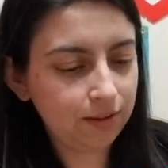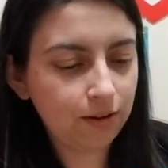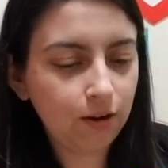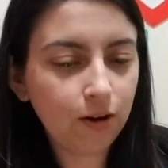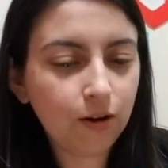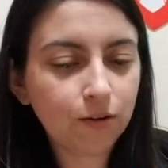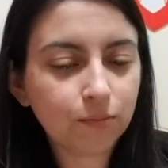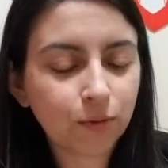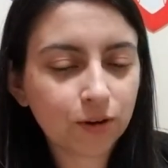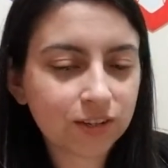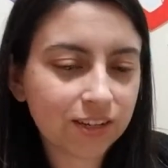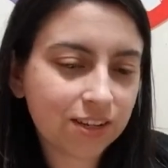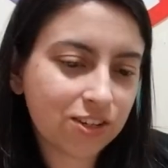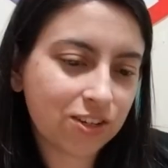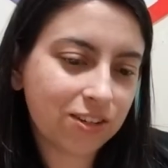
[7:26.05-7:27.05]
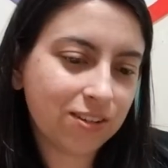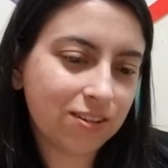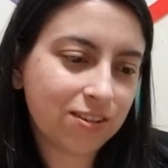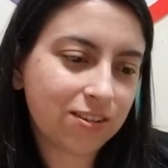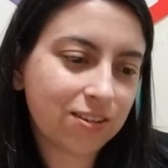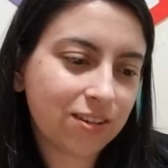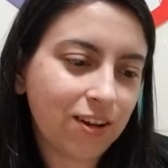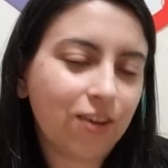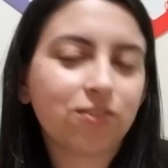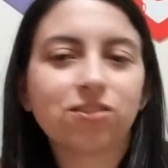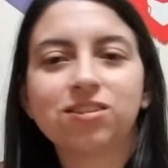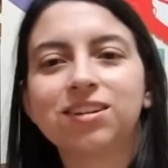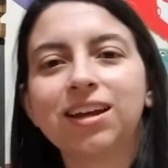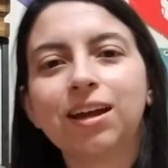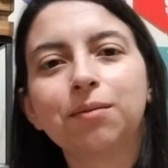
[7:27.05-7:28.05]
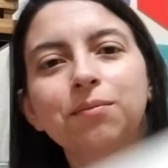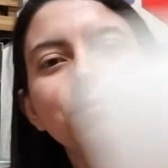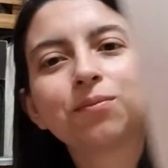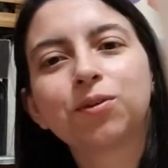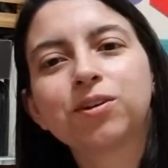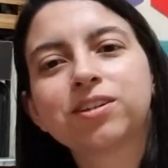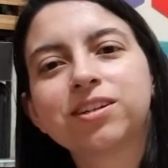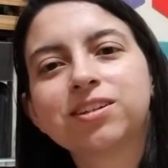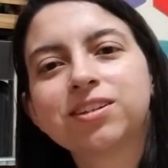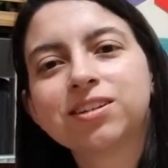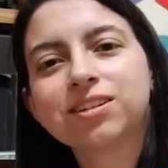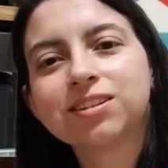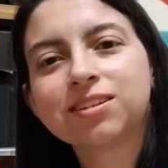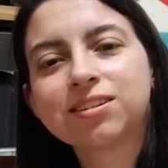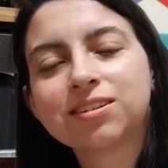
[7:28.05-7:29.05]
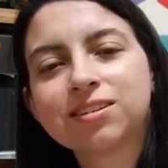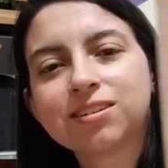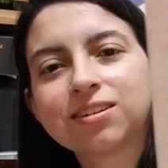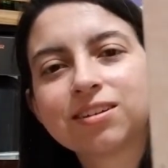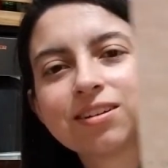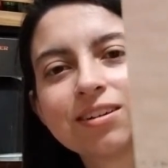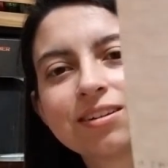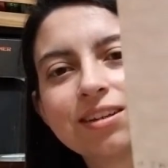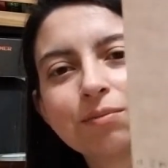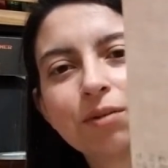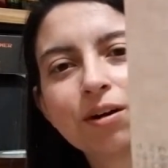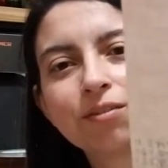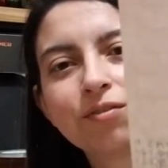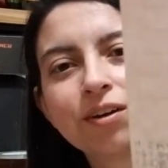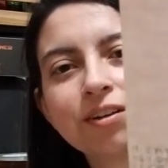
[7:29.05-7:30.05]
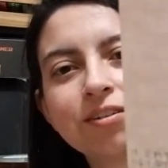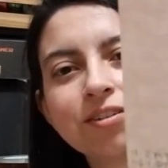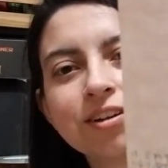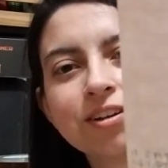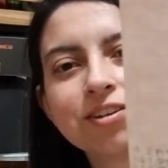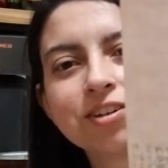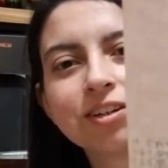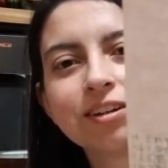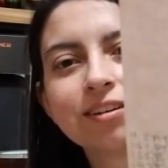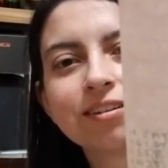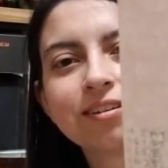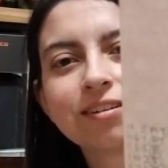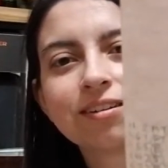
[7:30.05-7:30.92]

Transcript: Oh, more dungeons. Oh, snap. More dungeons. They modified their dungeon.